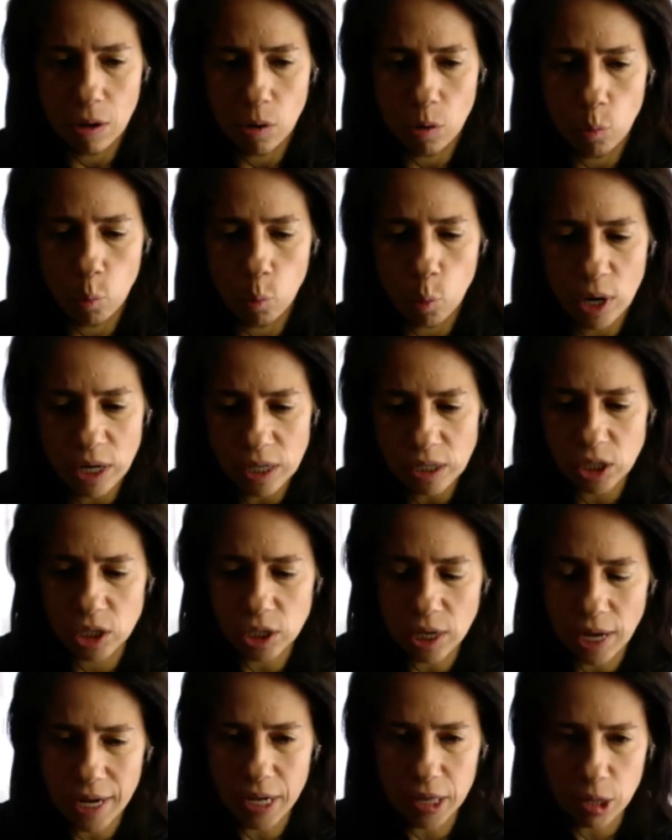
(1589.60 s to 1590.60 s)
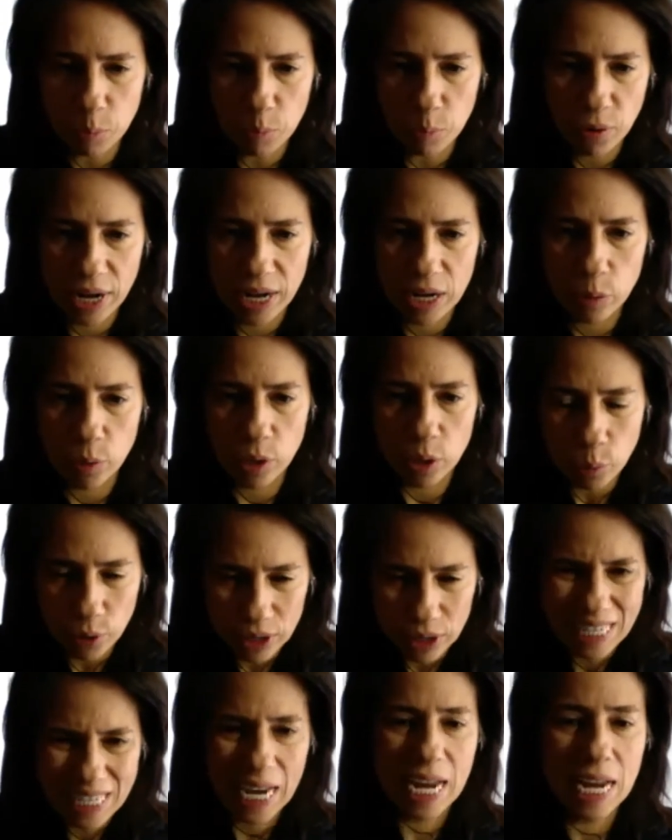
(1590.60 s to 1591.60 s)
one side of the brain will
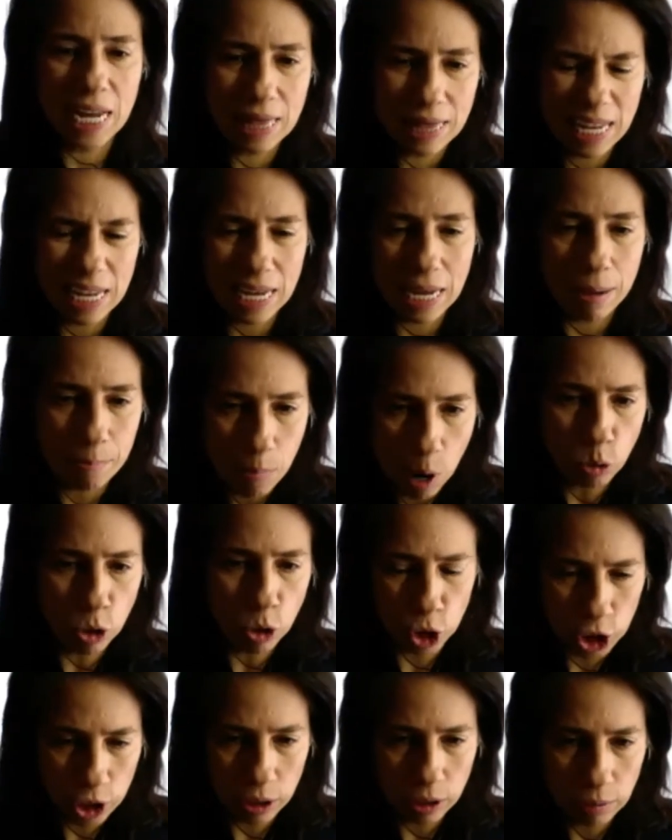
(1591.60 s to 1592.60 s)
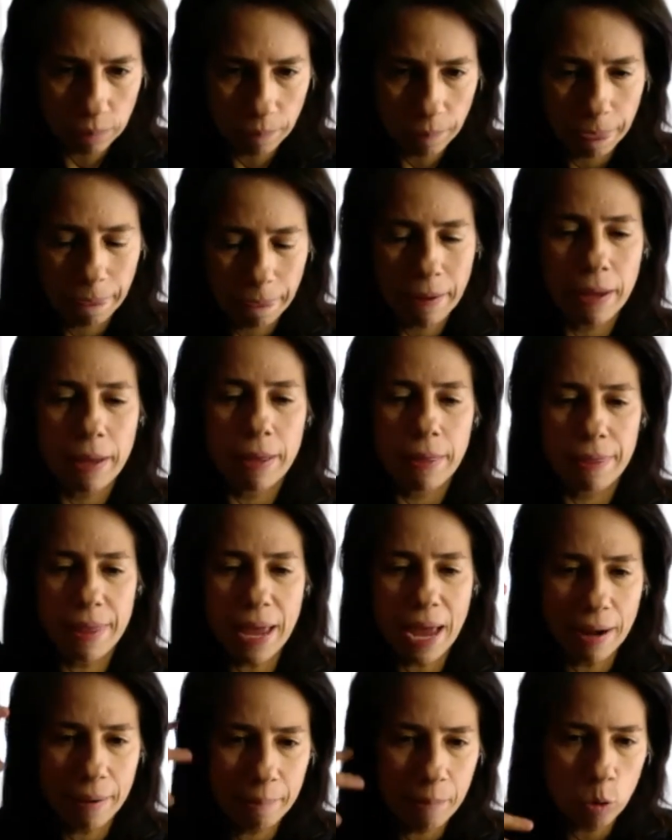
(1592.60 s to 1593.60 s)
retain the emotion. That
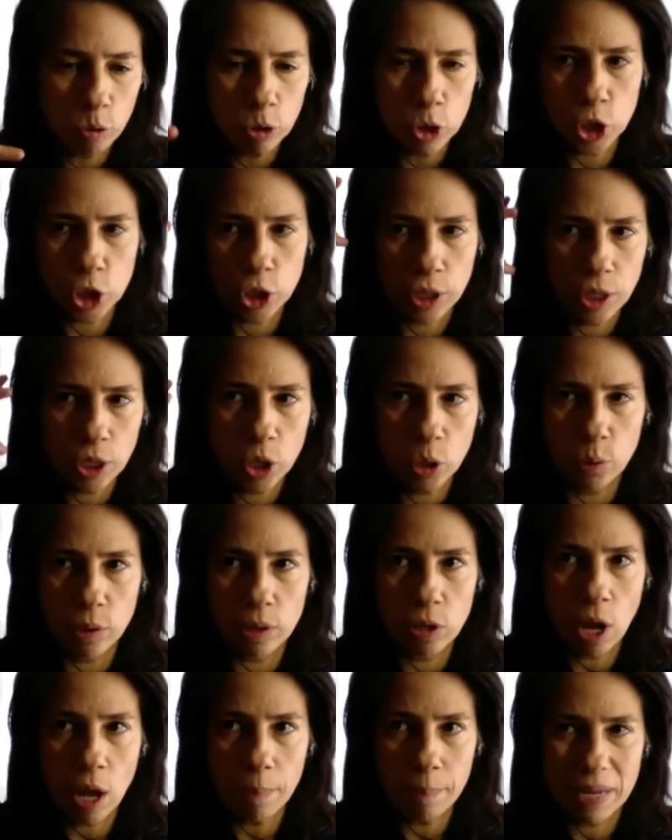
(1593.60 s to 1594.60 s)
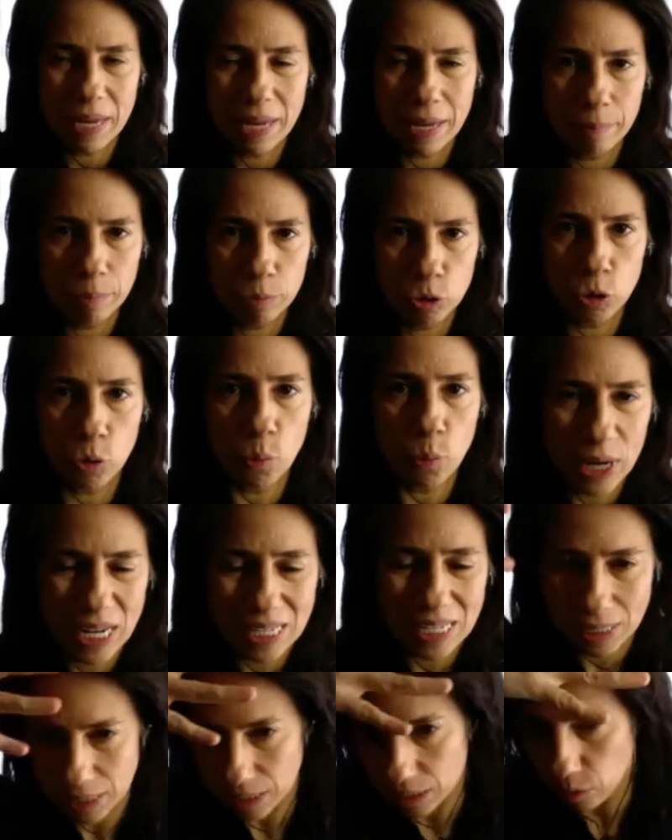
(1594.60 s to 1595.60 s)
emotion, you will not be able to
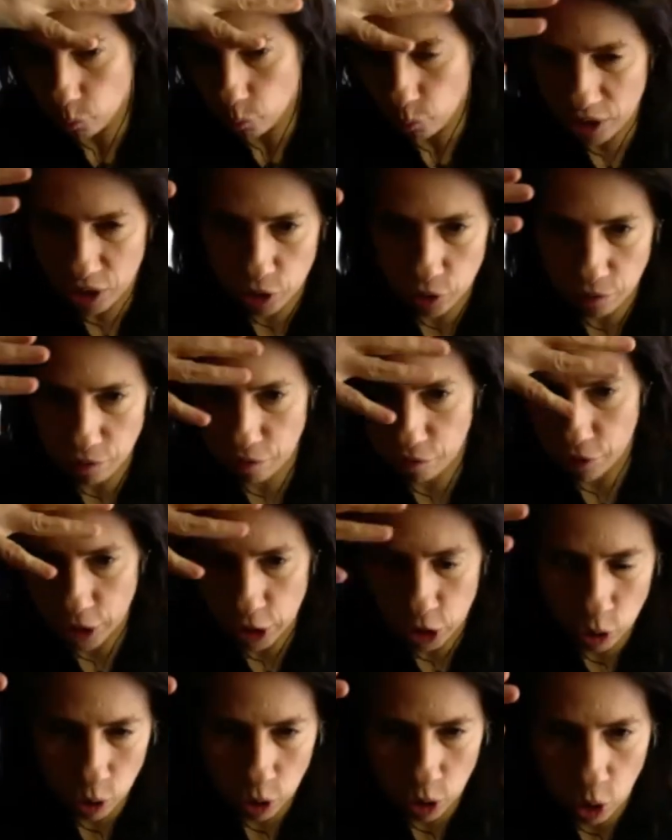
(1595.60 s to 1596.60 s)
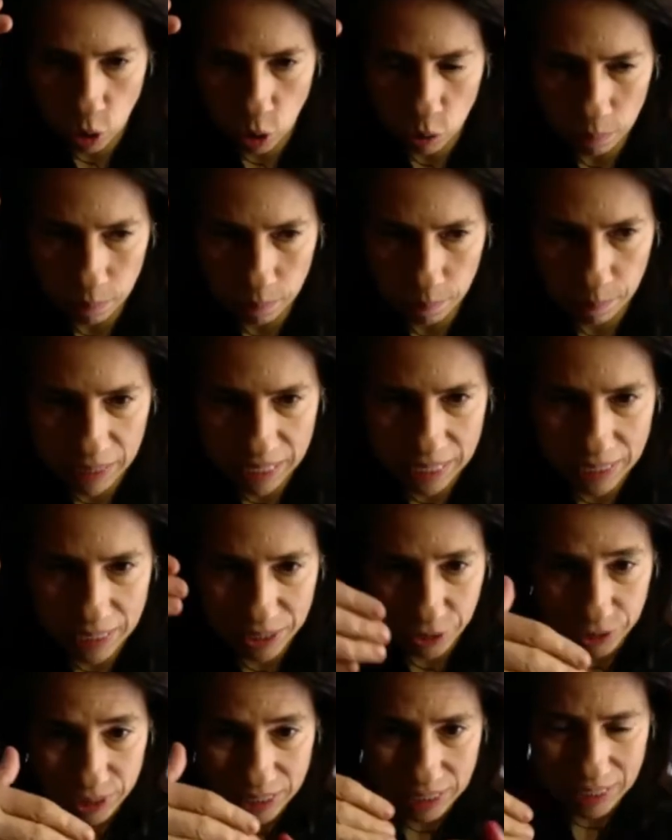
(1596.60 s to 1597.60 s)
reason with your frontal lobe because
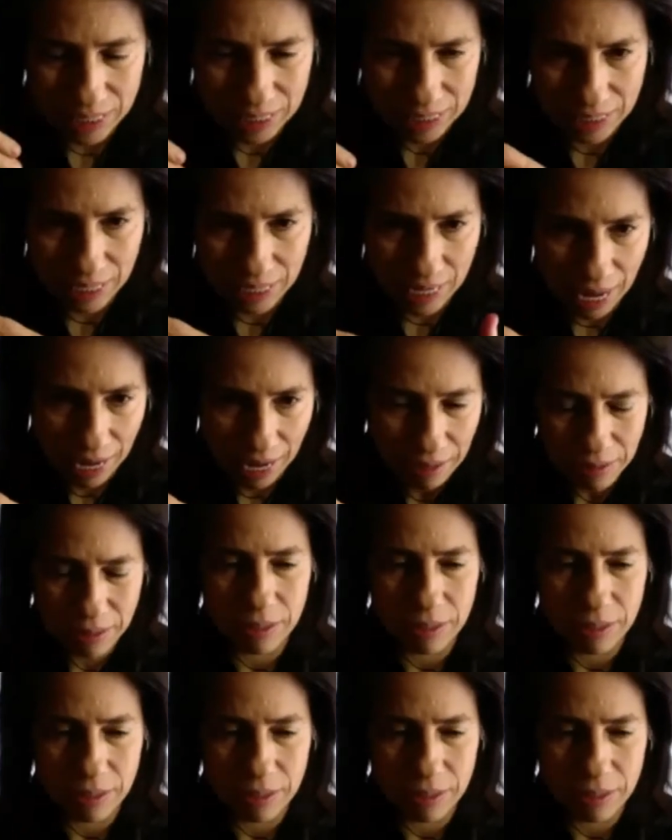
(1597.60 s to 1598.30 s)
there's a disconnect.